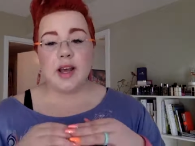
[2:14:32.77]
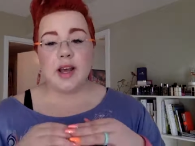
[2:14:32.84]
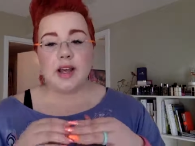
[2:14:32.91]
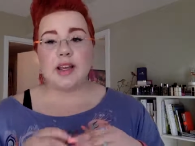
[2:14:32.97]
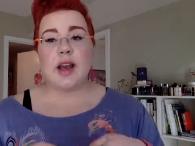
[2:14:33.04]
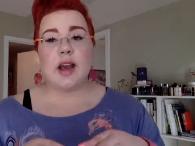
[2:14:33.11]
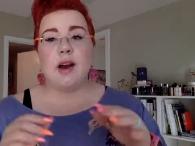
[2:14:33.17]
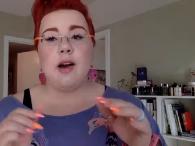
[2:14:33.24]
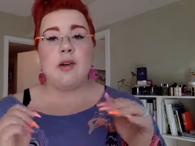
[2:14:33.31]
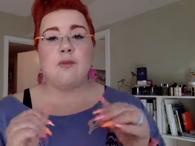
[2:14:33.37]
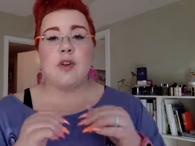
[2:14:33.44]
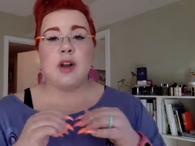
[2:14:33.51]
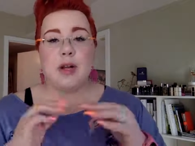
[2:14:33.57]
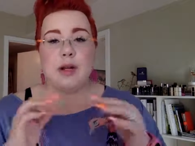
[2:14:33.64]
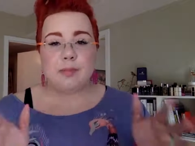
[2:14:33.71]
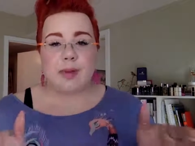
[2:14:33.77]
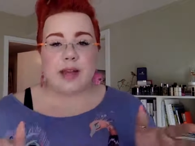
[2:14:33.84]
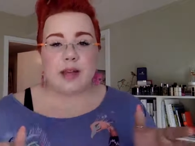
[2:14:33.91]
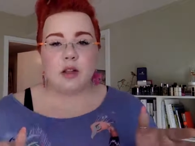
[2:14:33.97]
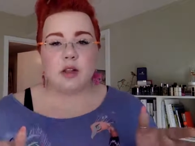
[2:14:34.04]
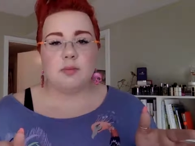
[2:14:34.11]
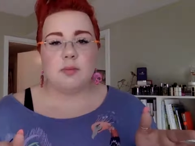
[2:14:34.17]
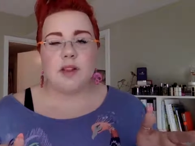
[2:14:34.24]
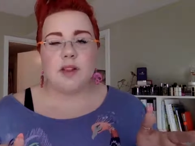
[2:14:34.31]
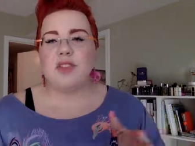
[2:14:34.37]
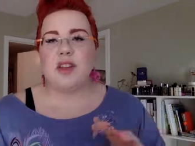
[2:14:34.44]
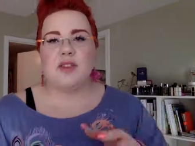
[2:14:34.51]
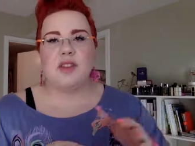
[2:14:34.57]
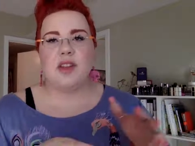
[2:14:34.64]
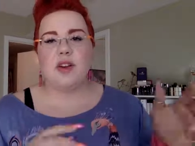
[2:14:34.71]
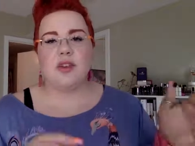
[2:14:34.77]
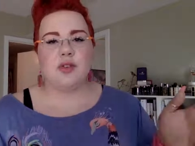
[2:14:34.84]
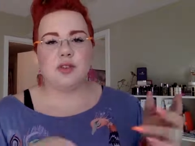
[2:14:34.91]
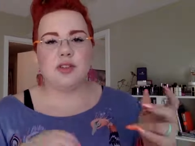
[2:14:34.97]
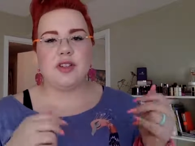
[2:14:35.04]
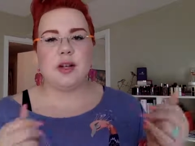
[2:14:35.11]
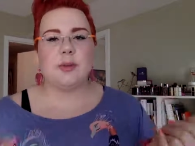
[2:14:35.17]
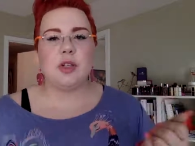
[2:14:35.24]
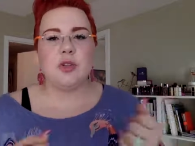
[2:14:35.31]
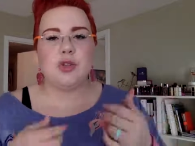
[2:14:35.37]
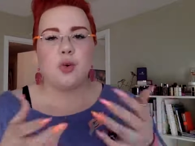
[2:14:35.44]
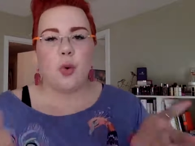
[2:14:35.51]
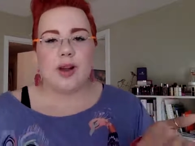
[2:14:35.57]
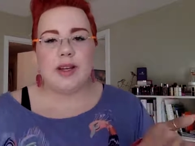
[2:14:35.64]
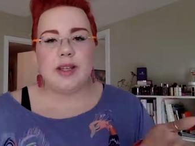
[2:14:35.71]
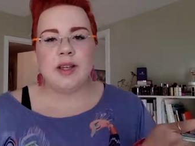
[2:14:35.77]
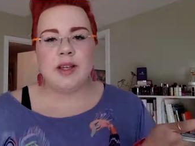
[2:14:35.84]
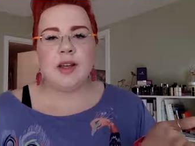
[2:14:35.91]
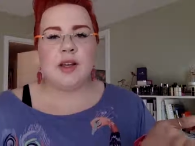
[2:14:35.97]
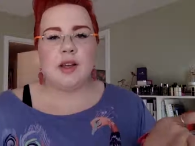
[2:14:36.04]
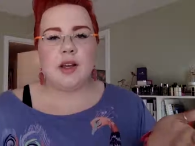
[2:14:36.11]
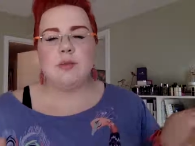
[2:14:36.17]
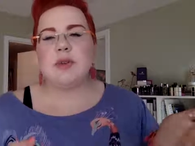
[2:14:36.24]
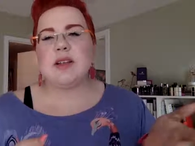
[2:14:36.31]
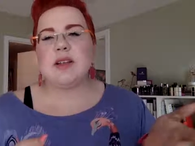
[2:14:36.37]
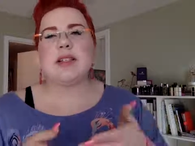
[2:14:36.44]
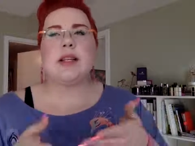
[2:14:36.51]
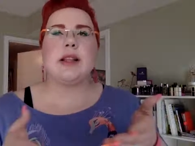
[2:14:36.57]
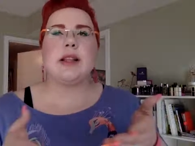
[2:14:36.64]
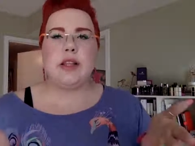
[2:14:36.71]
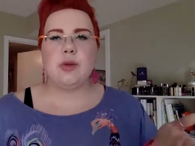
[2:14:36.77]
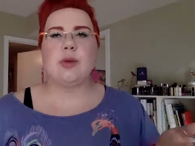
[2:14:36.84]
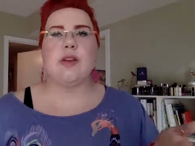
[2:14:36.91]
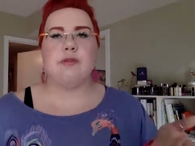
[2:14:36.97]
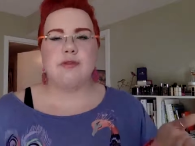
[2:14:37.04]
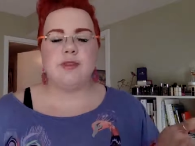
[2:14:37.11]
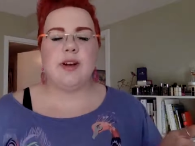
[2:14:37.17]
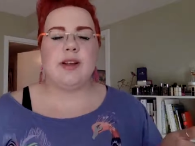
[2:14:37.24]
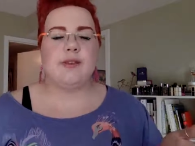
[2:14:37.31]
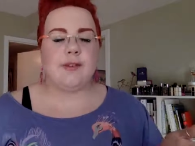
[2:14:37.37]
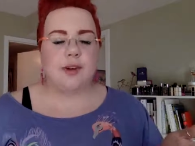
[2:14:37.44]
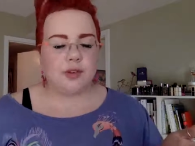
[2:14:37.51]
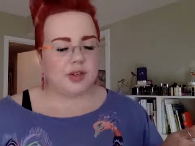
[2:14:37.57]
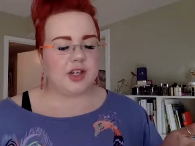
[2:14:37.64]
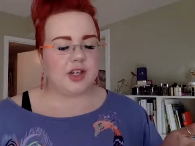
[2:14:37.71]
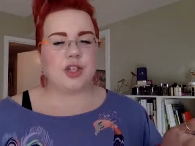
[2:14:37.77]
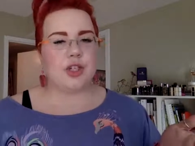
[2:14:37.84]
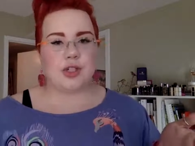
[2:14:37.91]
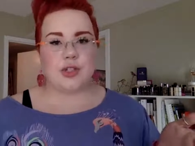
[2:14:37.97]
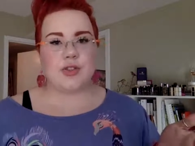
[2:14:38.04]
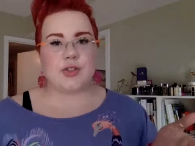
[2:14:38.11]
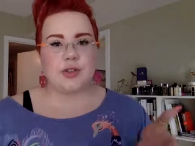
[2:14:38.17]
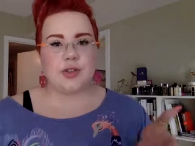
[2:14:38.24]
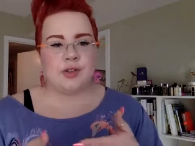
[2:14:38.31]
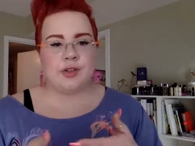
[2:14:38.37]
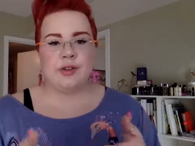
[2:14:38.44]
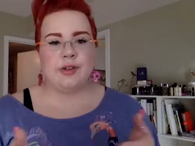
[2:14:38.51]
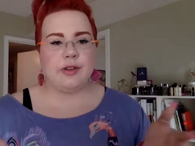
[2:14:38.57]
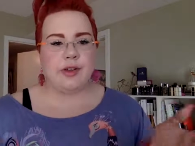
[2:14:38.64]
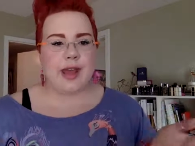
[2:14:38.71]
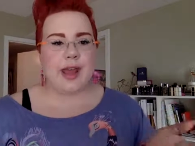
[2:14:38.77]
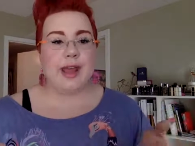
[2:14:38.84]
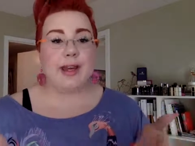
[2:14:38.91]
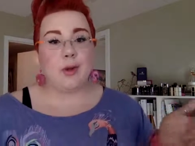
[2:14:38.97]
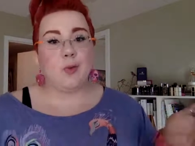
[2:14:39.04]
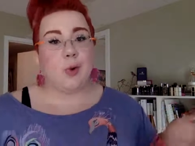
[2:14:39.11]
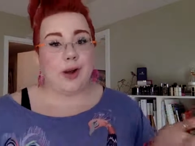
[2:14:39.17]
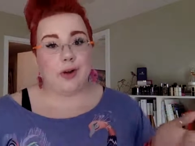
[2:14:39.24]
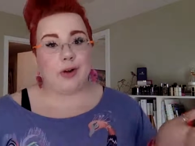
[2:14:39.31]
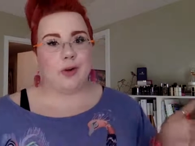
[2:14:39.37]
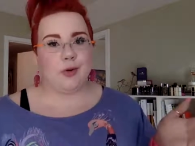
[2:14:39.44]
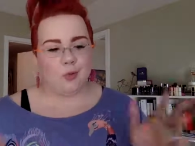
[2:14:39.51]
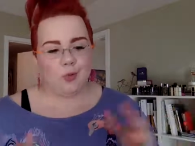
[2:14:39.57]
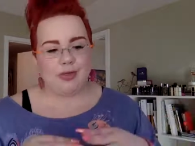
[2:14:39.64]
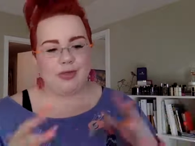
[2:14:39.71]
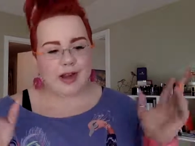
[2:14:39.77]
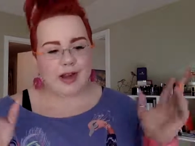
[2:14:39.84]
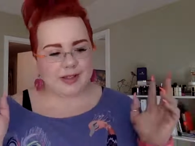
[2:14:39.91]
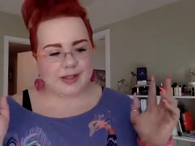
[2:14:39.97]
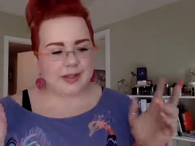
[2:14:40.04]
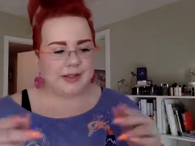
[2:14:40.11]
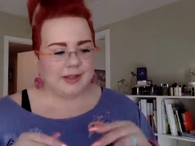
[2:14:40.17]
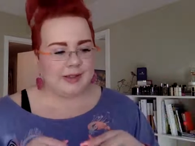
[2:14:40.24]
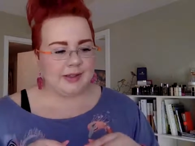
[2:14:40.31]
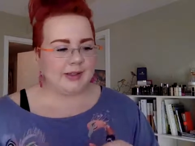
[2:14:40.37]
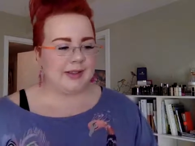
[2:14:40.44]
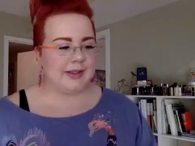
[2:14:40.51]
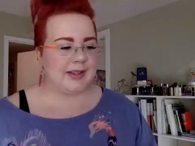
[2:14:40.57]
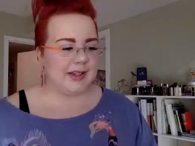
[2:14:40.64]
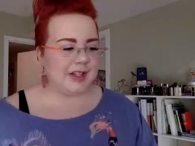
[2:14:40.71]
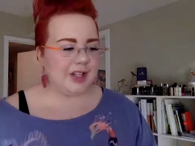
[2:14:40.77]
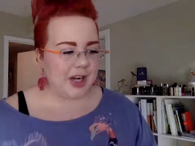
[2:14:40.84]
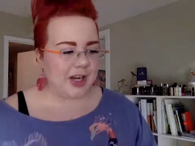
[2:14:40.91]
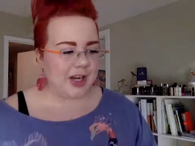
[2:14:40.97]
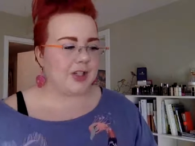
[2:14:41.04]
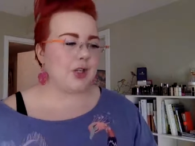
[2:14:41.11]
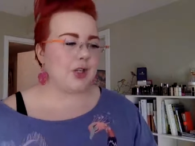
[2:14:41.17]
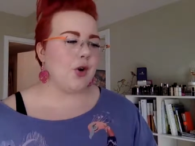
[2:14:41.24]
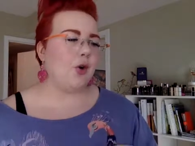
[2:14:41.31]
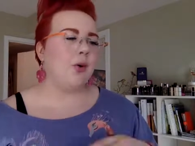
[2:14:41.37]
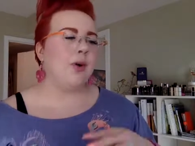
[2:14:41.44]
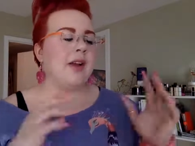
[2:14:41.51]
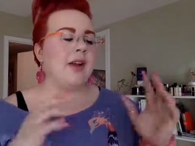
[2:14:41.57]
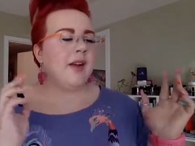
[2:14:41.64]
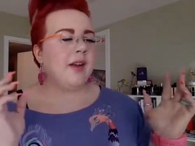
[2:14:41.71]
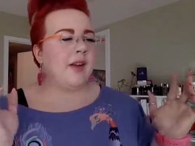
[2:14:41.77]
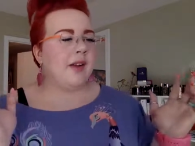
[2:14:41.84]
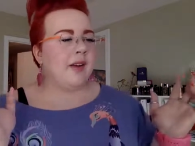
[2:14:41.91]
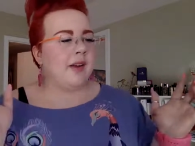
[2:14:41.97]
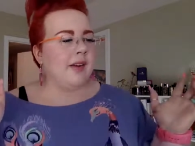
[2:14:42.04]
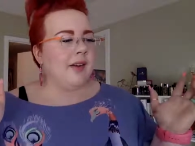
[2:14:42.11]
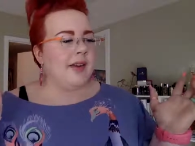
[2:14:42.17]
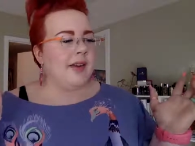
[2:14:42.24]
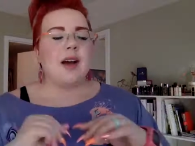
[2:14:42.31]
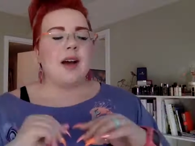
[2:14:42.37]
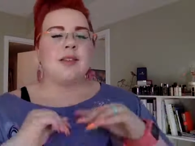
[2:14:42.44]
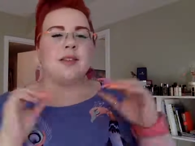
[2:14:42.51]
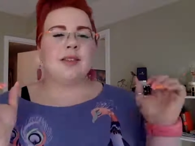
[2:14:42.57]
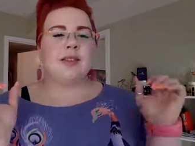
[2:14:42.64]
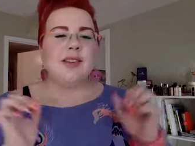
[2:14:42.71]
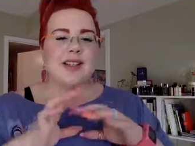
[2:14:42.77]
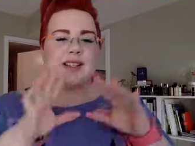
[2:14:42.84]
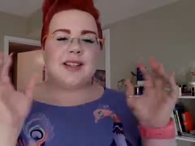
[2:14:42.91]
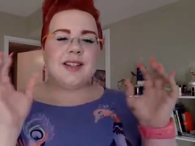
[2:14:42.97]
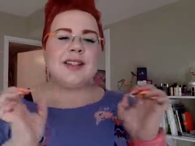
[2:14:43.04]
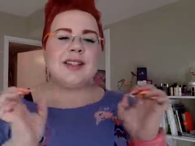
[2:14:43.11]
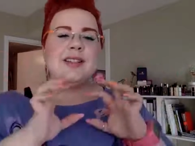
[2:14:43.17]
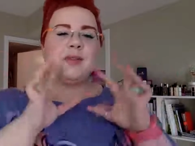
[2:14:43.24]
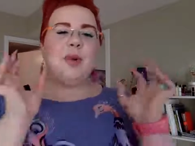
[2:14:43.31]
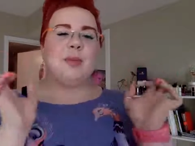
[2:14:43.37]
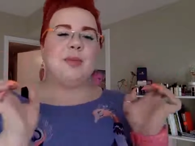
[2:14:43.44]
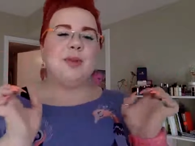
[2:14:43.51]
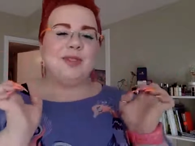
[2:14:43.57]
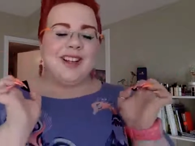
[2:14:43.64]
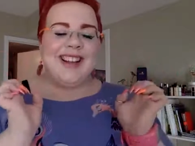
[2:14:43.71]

yeah, I'm very pale, but then they're, you know, in W20, and basically you can find foundations anywhere with that shade. So yeah, it's a nice little bubble.